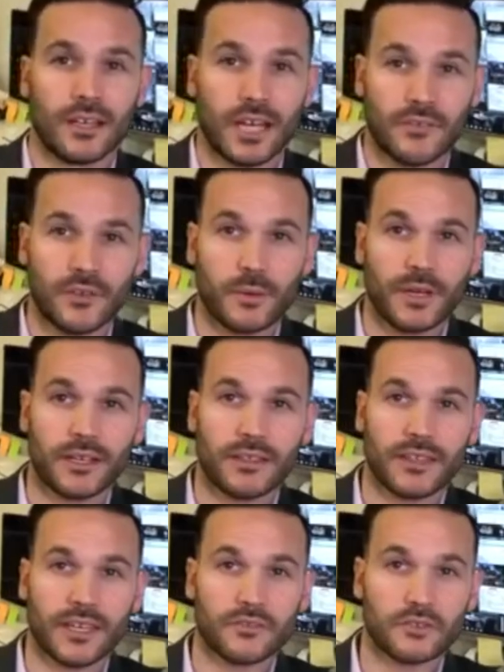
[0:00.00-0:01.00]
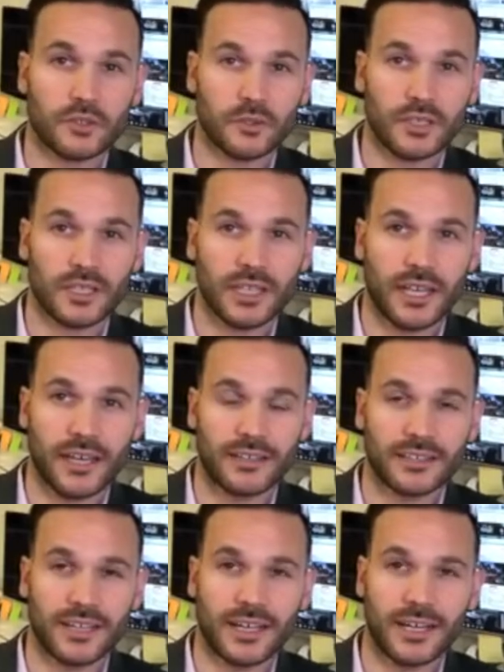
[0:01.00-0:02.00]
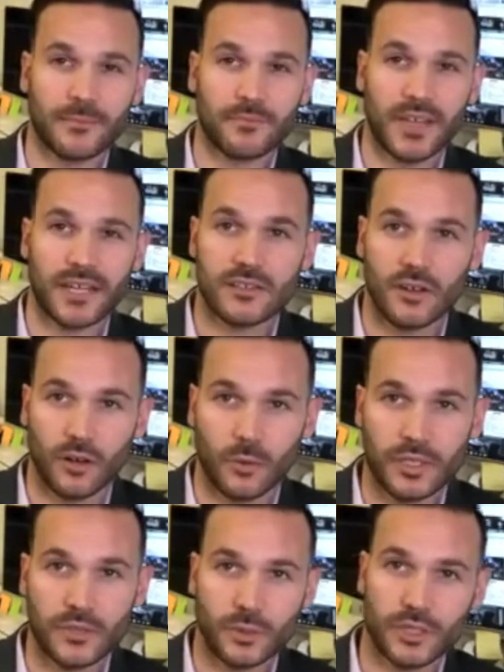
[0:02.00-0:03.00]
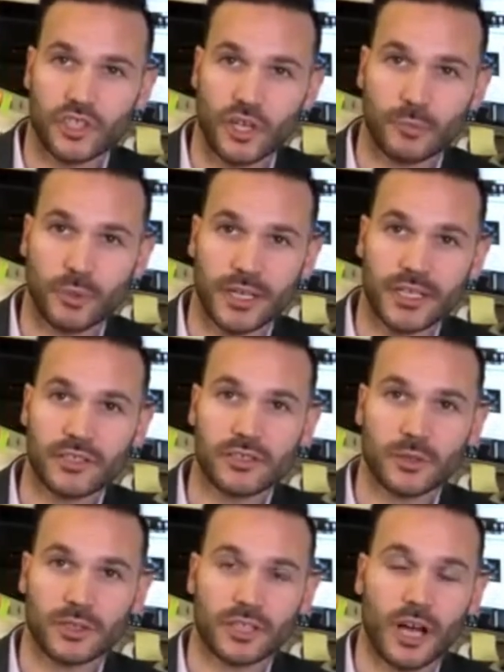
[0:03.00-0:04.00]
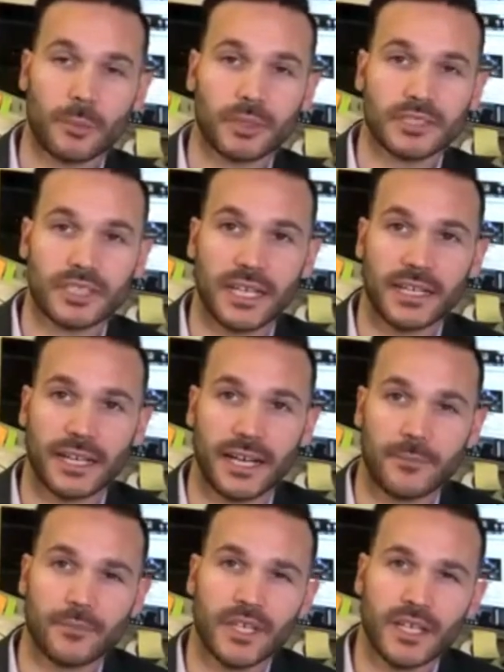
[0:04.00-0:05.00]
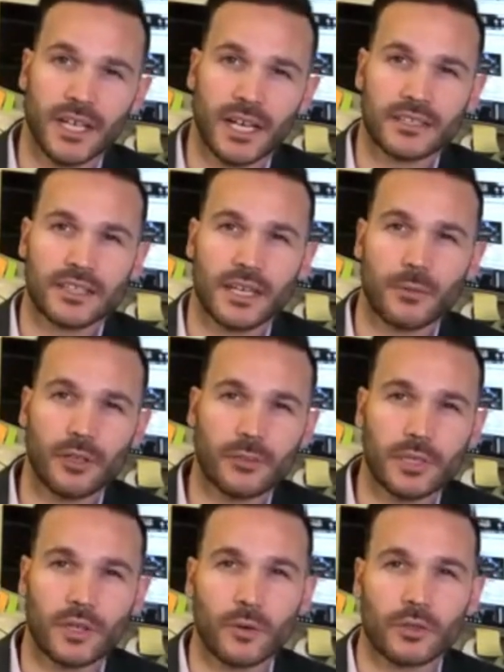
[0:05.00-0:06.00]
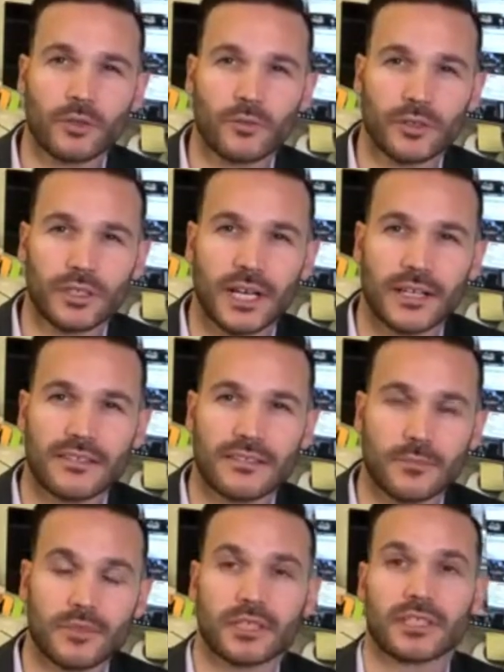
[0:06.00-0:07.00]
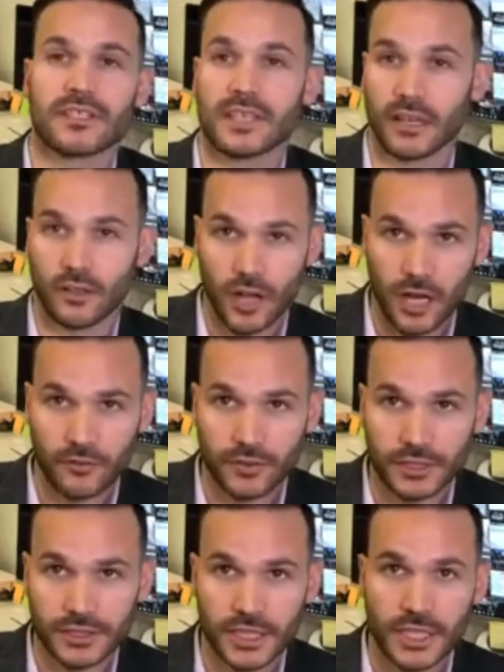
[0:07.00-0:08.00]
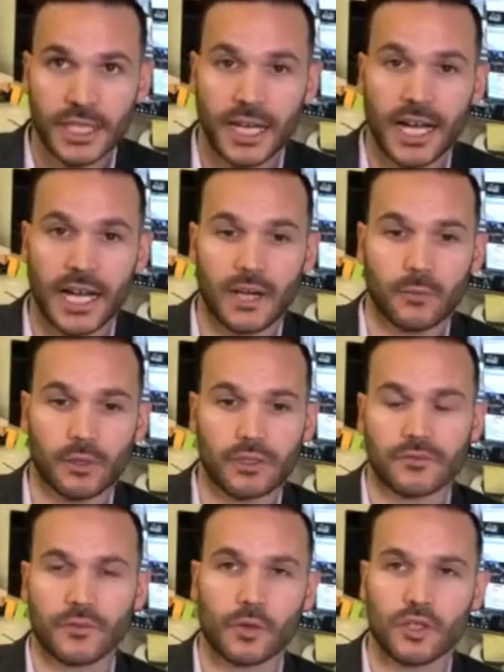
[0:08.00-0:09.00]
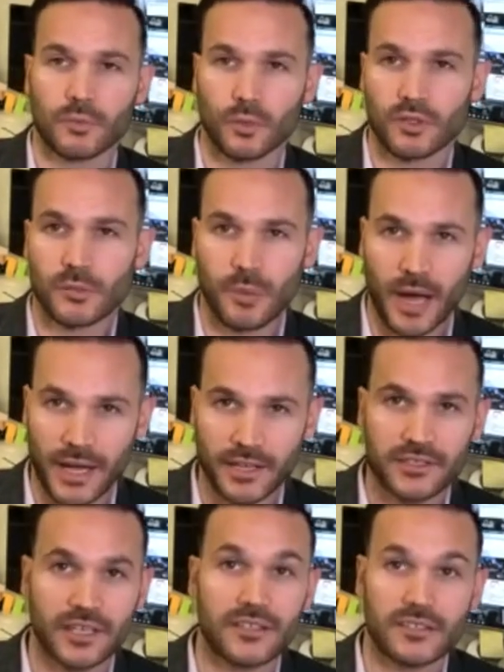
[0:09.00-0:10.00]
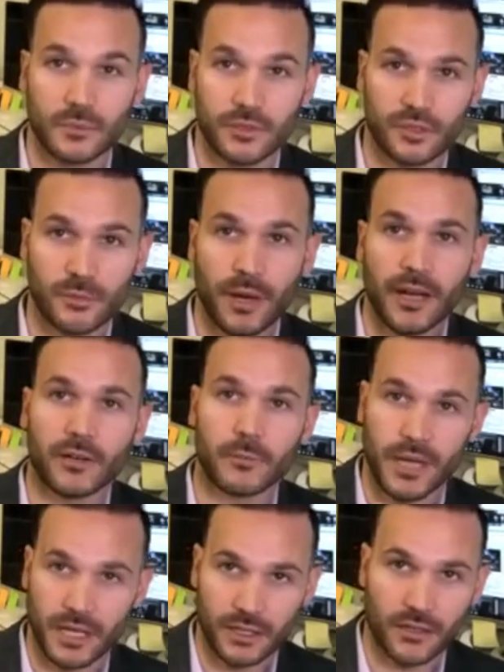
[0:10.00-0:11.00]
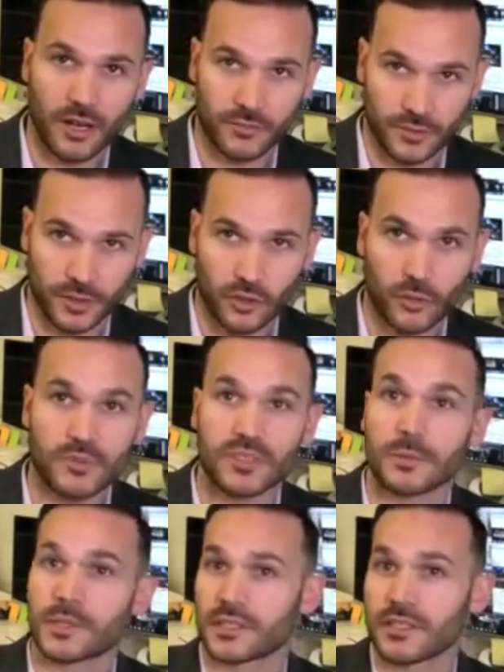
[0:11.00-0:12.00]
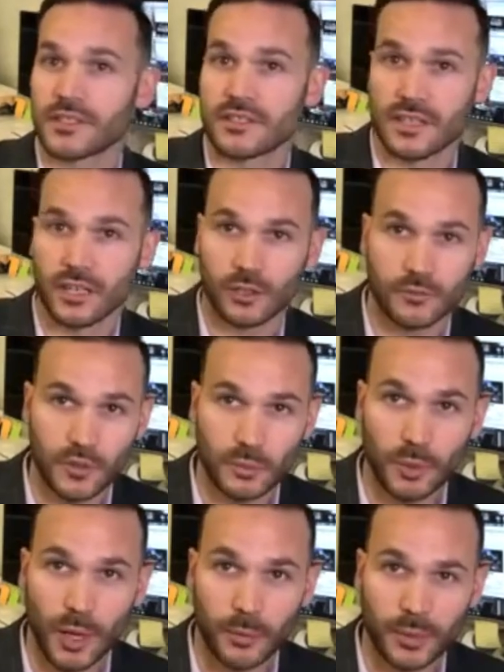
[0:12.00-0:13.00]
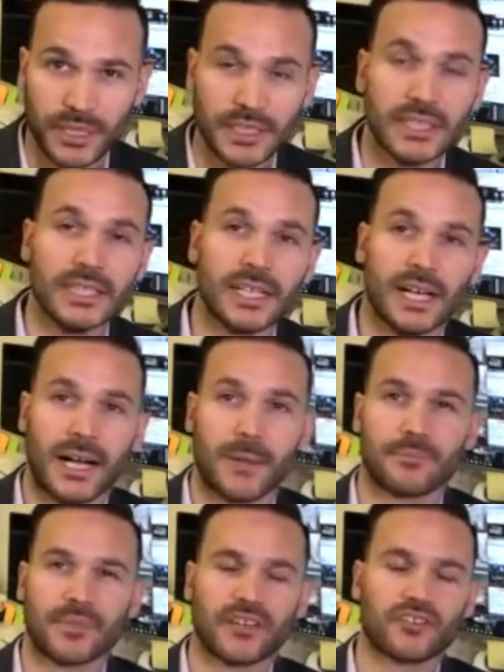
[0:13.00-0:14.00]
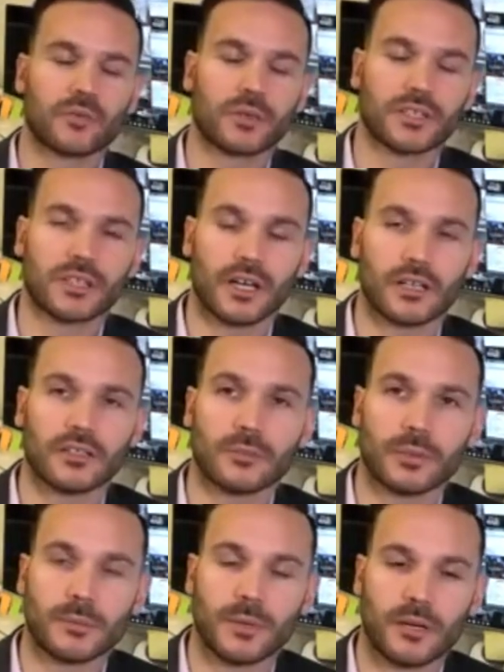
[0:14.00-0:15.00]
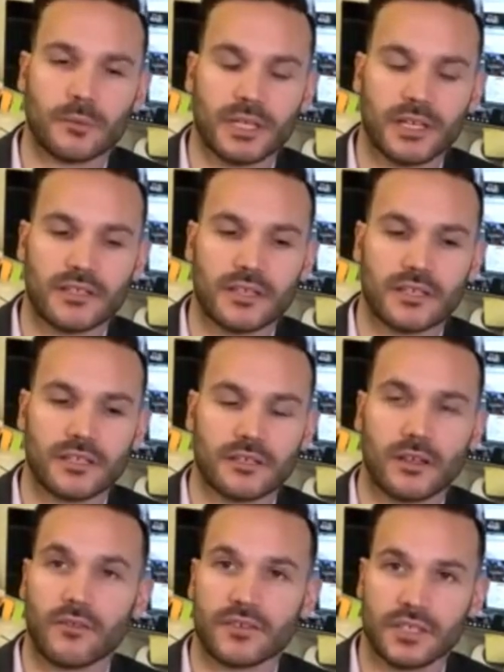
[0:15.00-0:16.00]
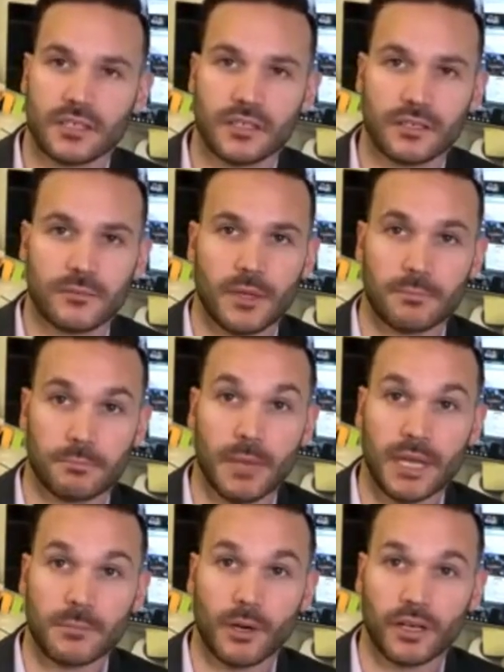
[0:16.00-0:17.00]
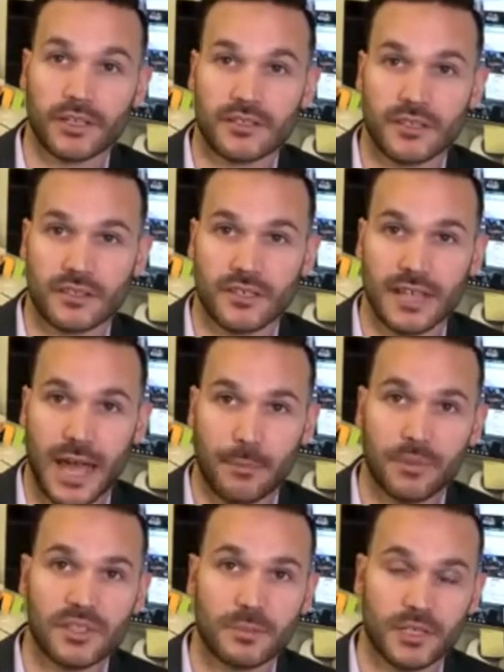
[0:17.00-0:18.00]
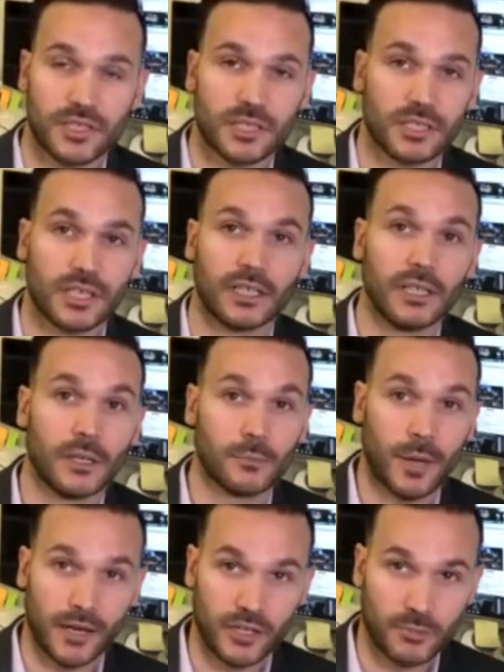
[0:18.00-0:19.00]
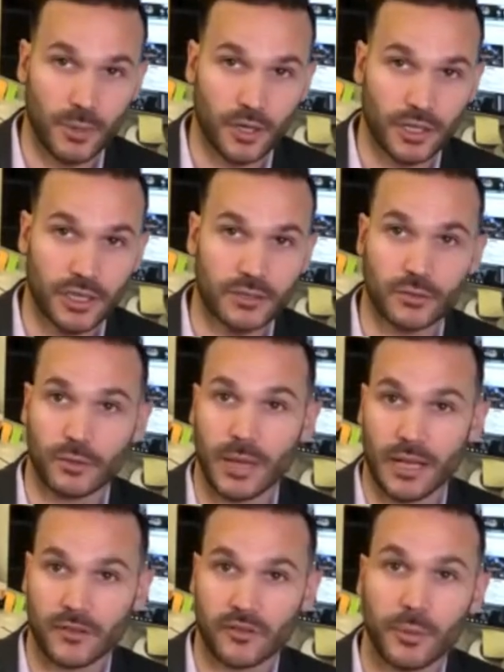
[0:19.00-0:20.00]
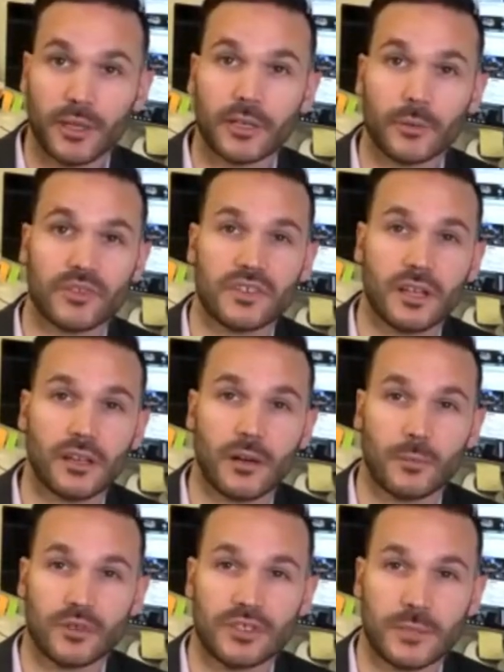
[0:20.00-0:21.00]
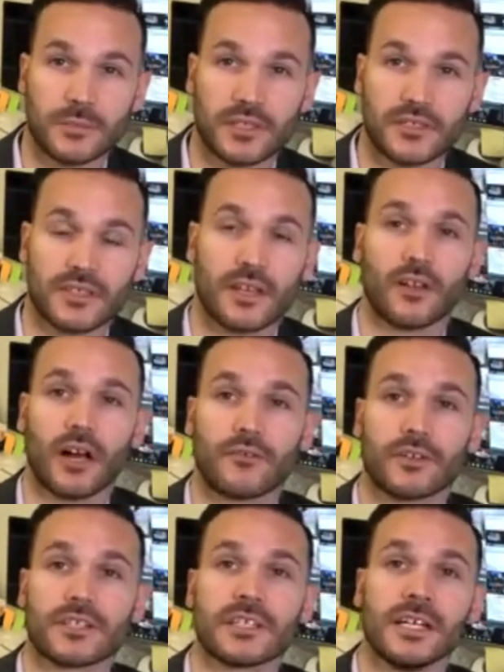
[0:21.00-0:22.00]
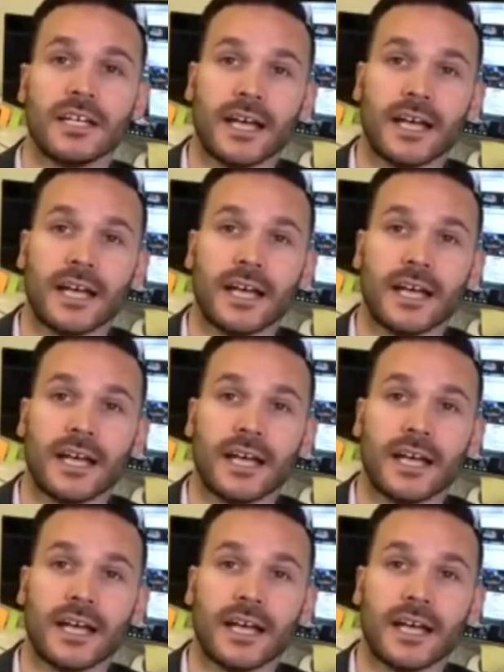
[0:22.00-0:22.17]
Hi everyone, thanks for tuning in again. As always, we're going to jump right into our topic today. And today we're going to be going over subject to sale offers. We're going to focus more on the buyer side. So when you're a buyer making an offer on a home subject to the sale of your property. I just want to talk a little bit about it because obviously in many markets this does happen, especially in a buyer's market or balanced market. We're seeing a lot more subject to sale offers.